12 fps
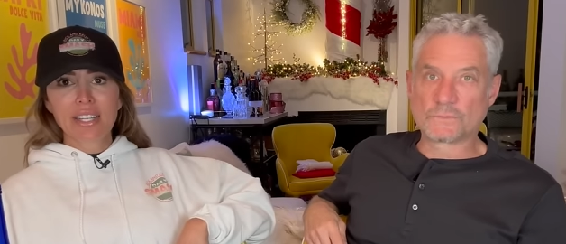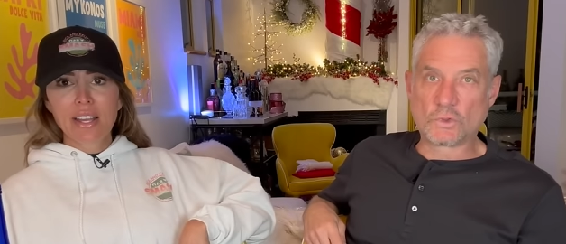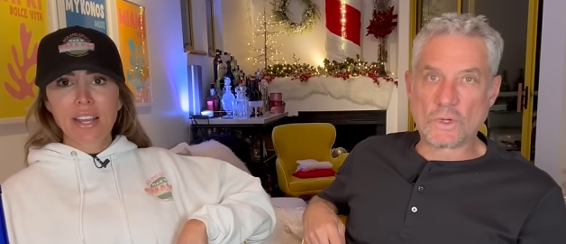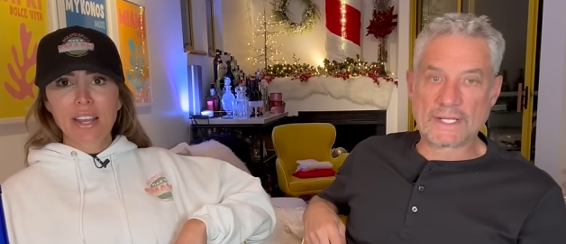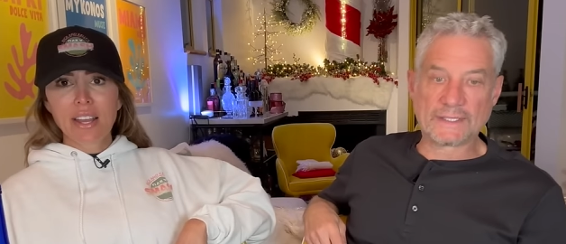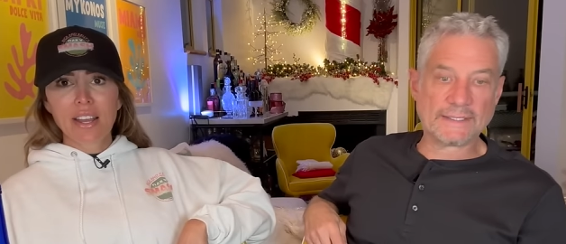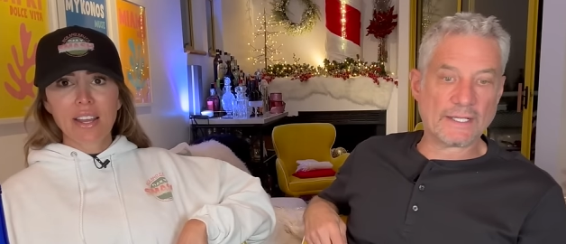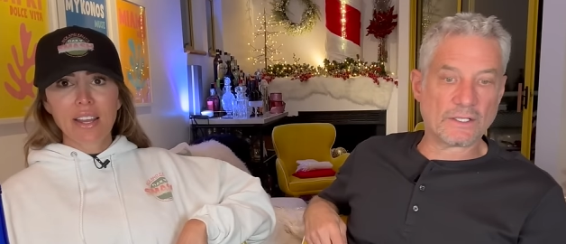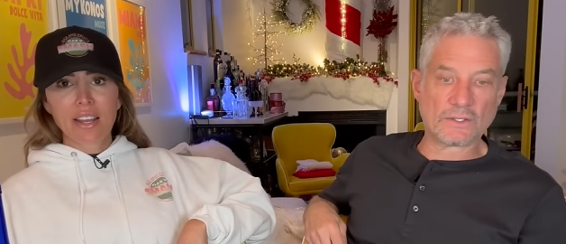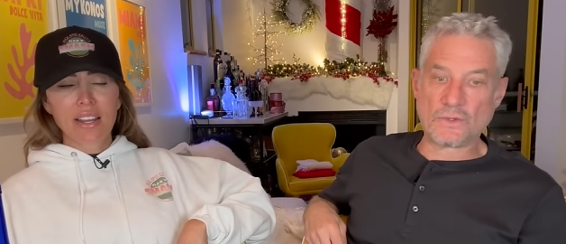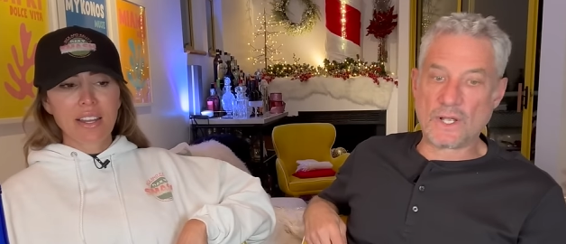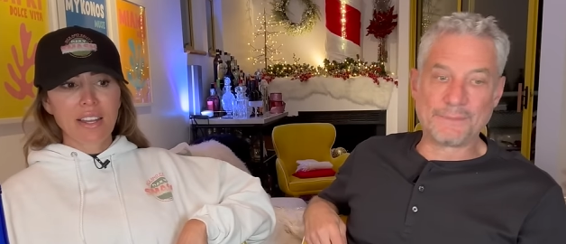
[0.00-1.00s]
Speaker 1: Cracking down
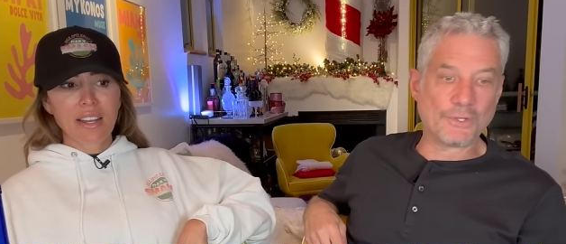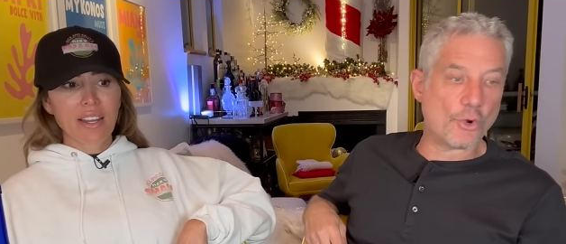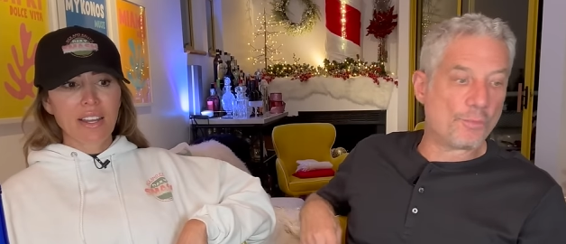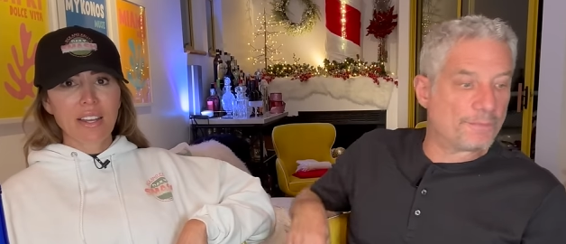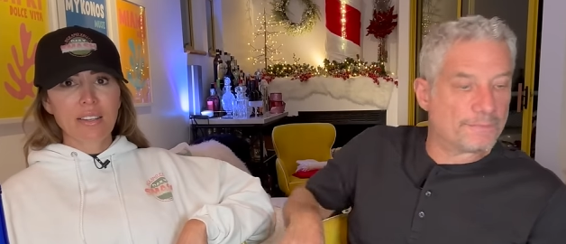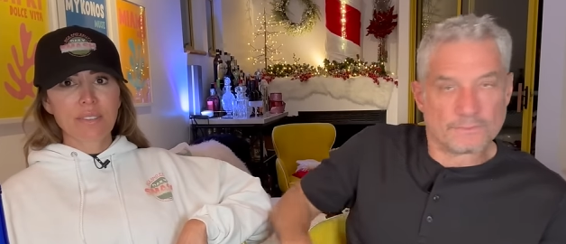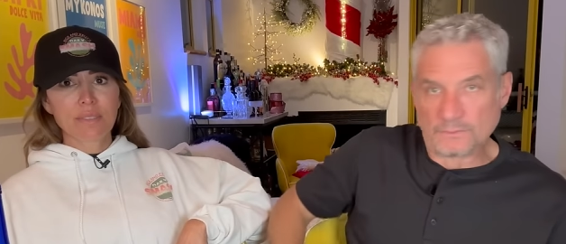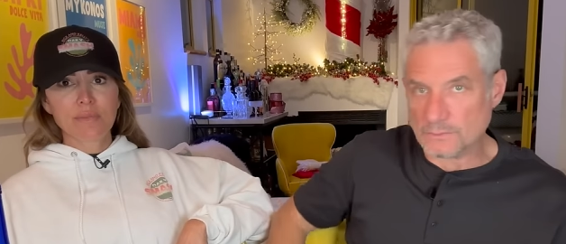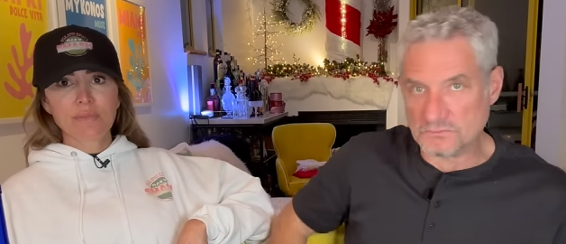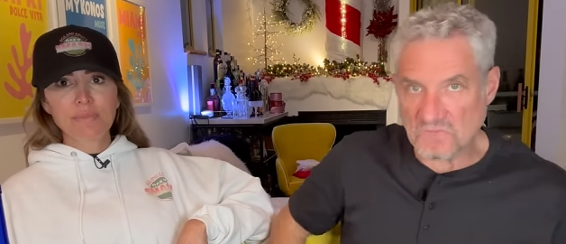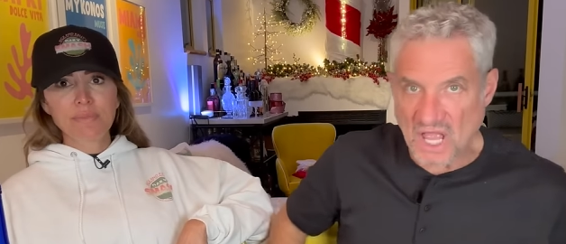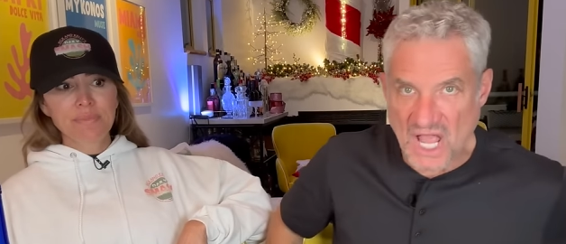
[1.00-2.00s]
on crime? Nope.
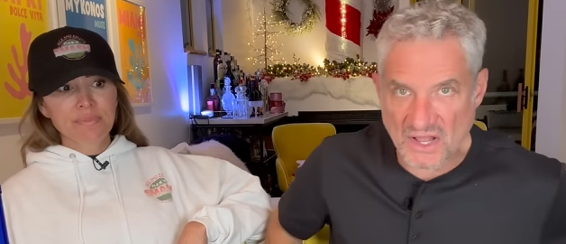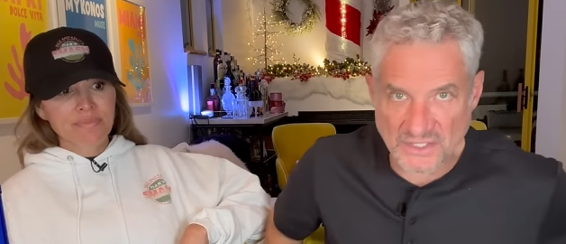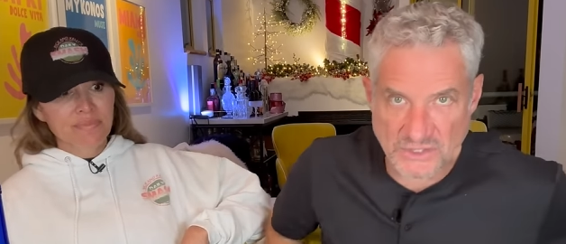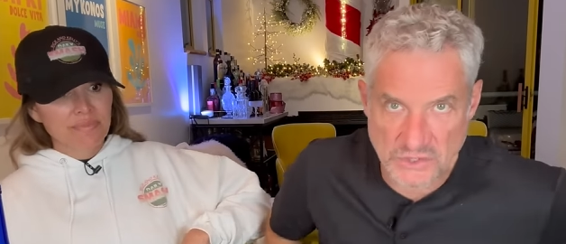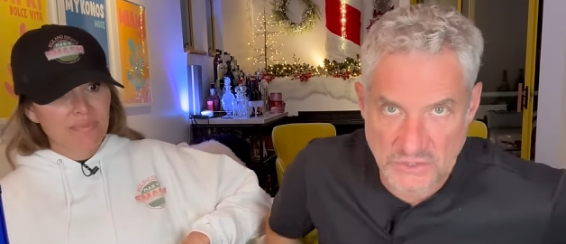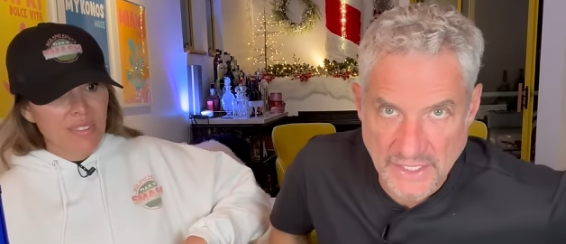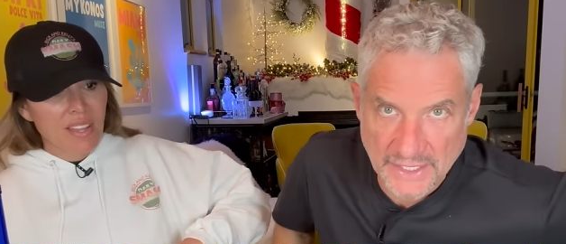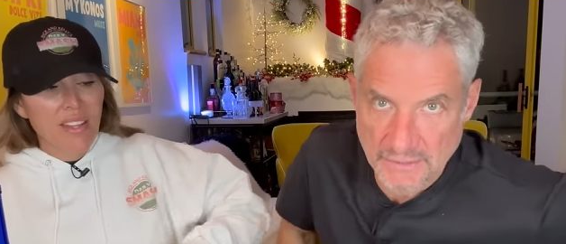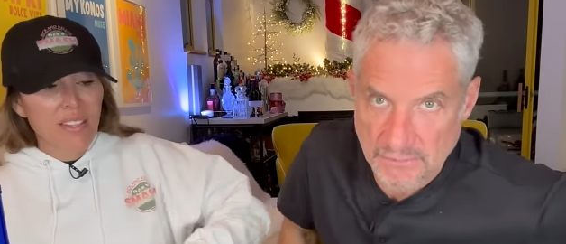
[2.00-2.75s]
Now let's just let